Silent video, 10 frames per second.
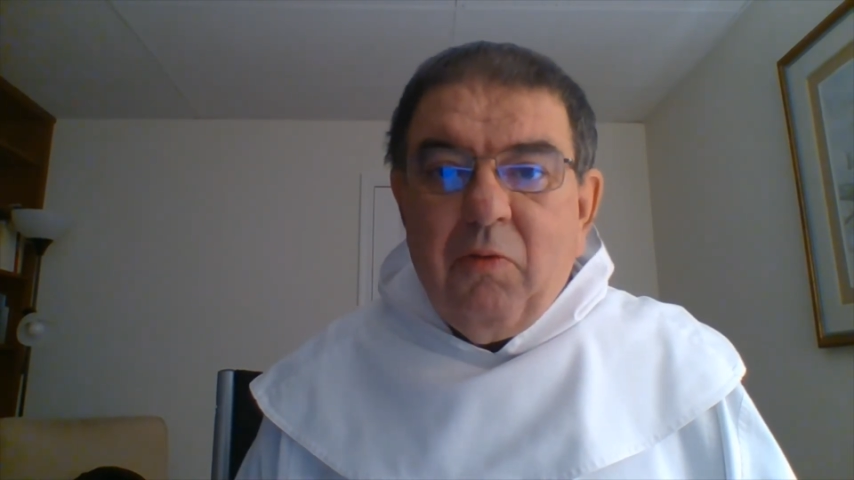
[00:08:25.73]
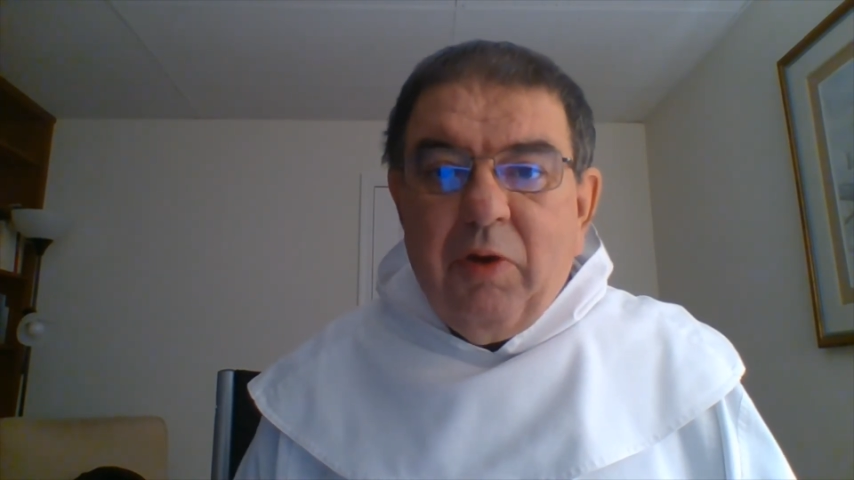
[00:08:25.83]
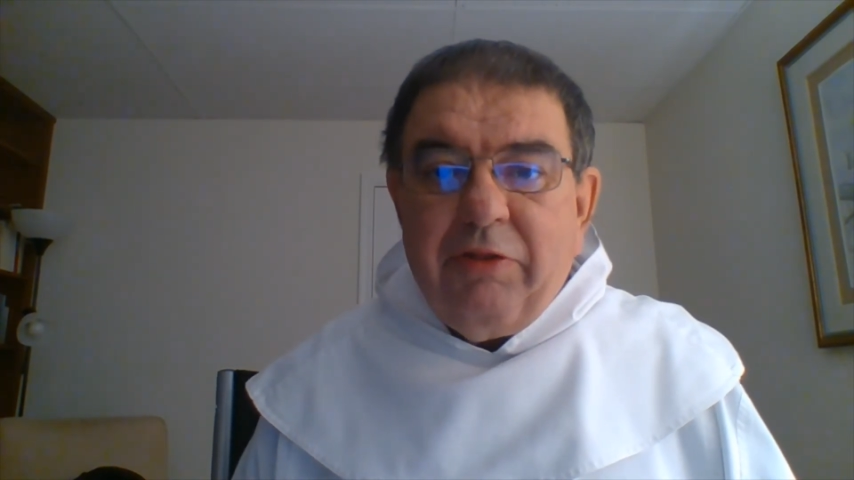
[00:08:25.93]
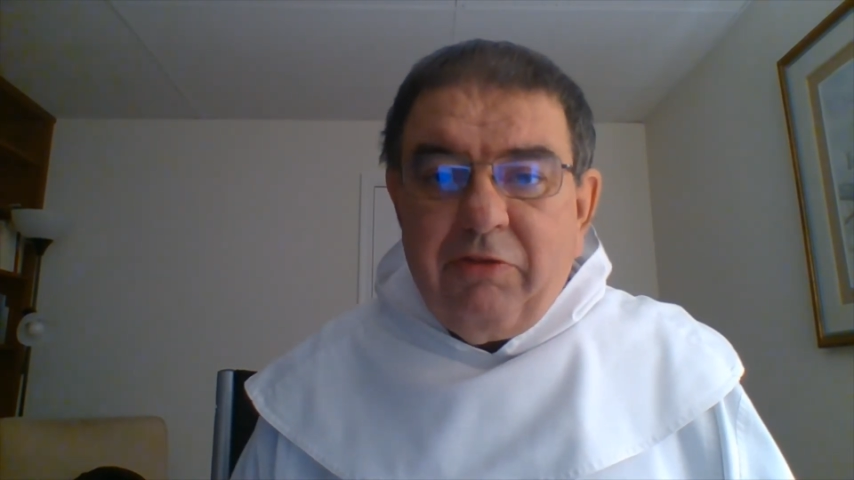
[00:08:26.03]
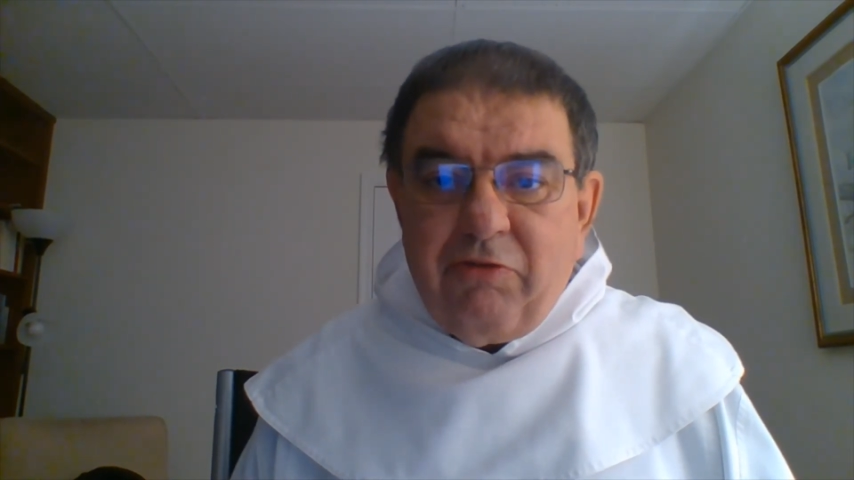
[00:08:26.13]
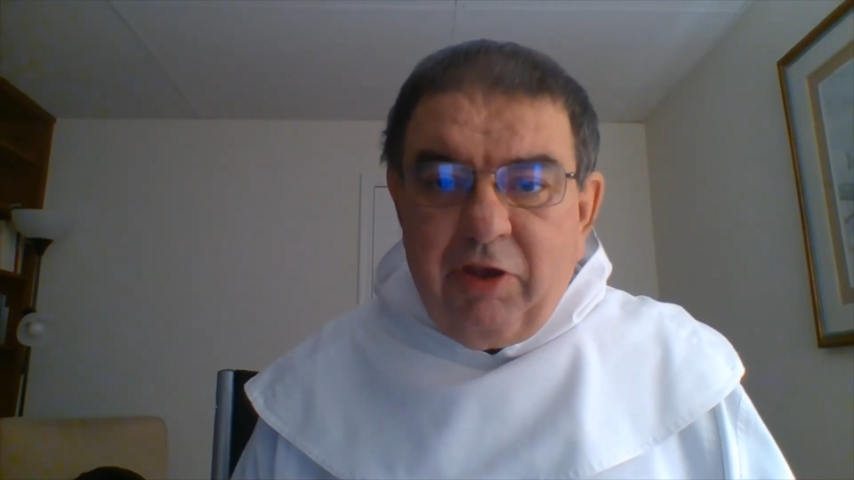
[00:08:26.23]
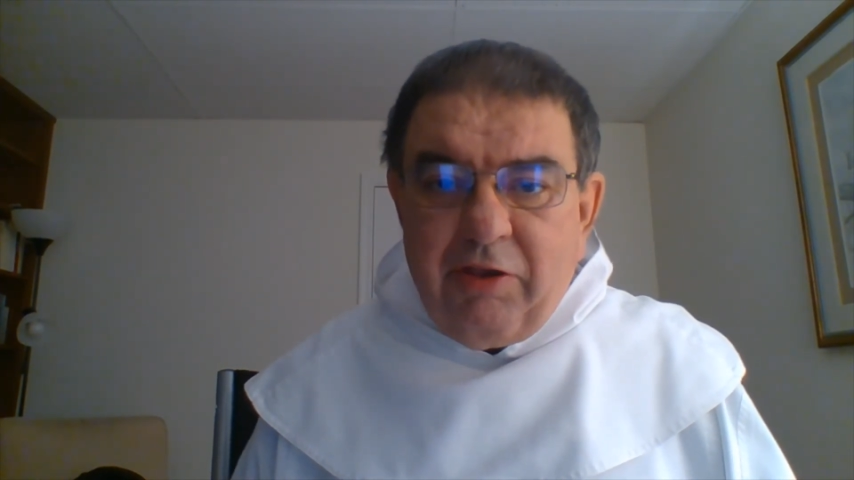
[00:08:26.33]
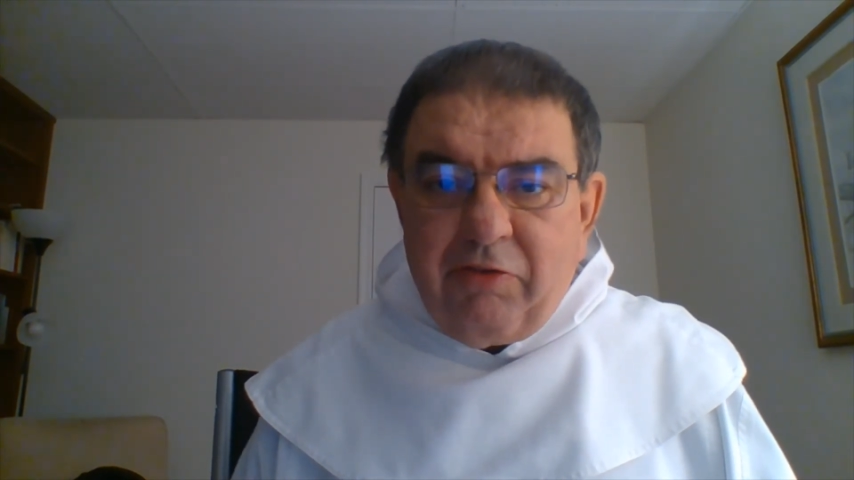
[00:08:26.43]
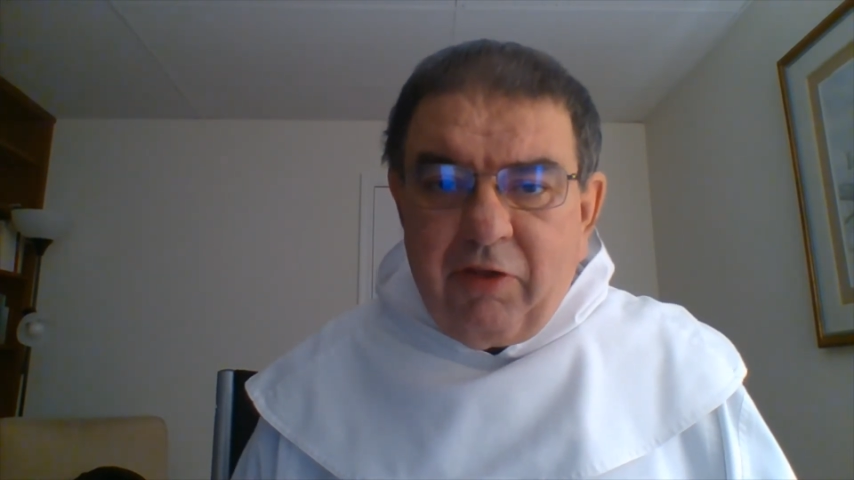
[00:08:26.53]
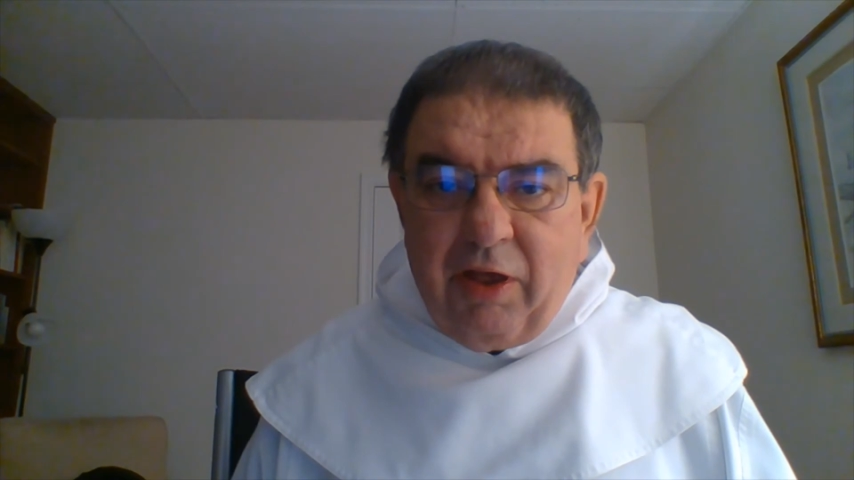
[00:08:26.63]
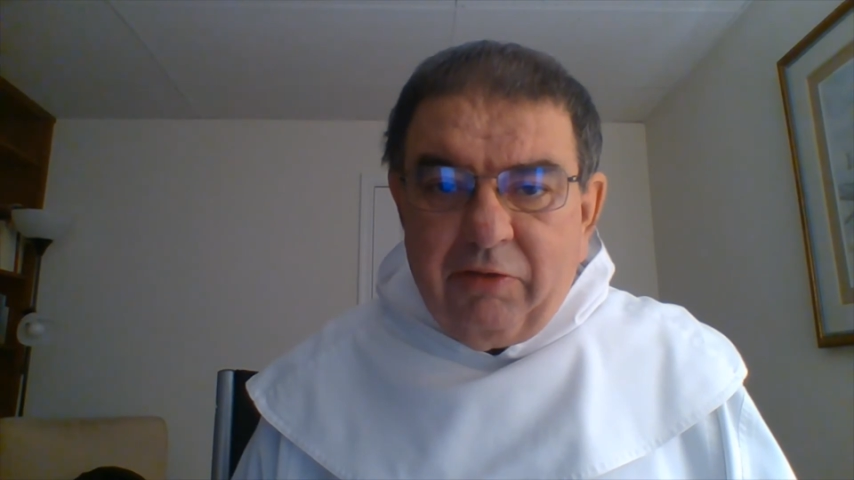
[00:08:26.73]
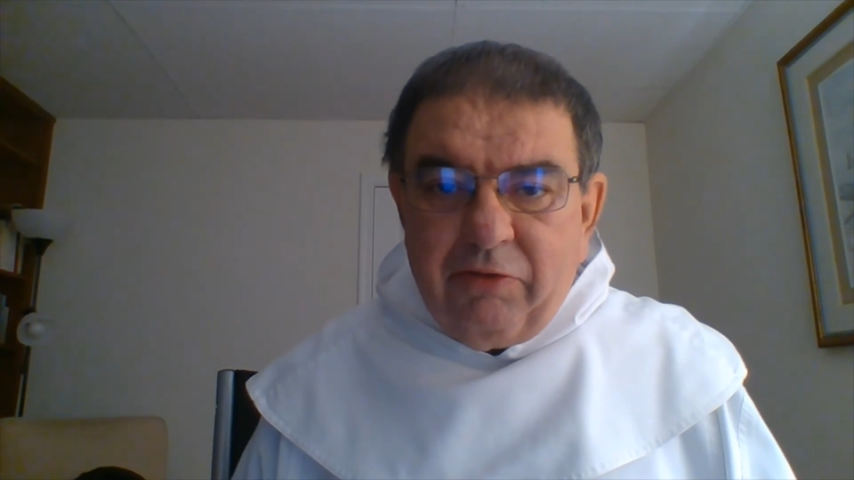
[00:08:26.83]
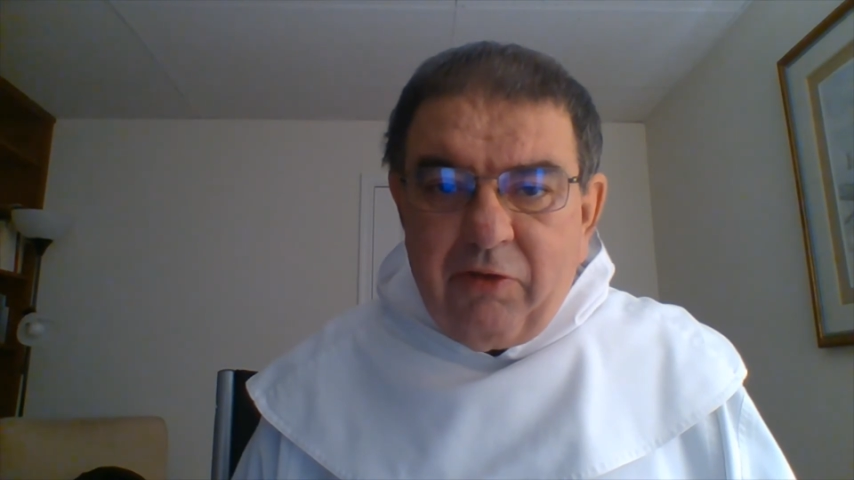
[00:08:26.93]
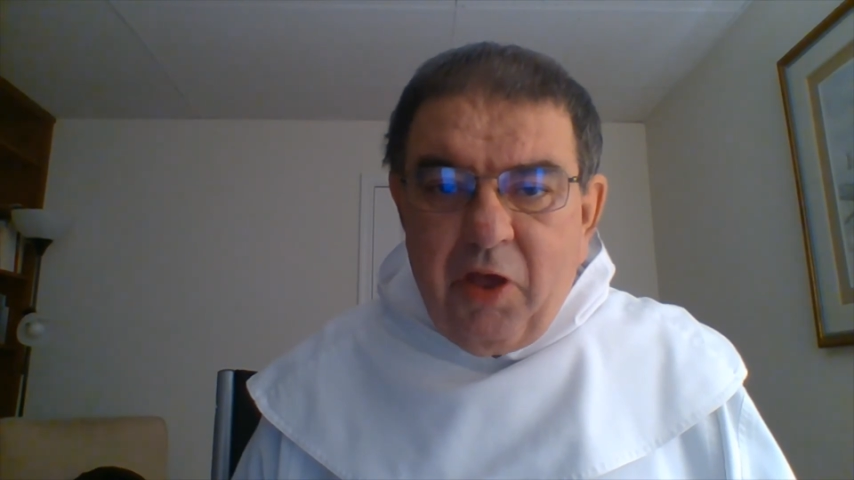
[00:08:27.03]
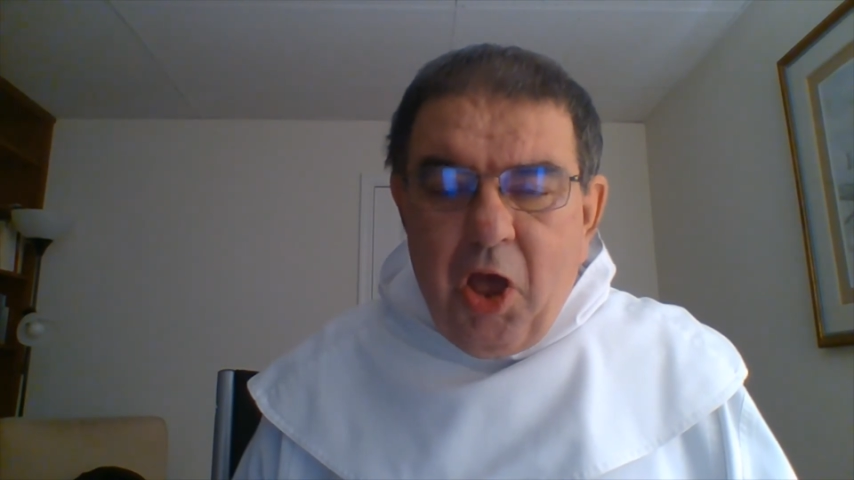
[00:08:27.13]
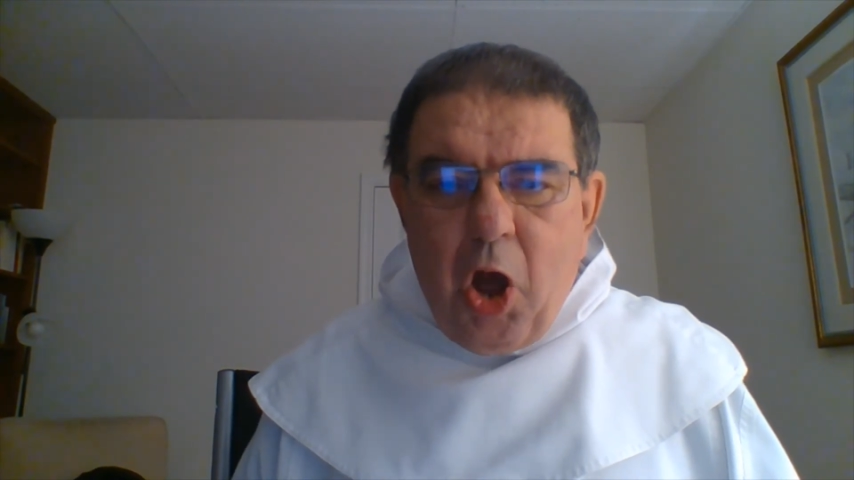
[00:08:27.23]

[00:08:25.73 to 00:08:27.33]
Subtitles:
with Jesus,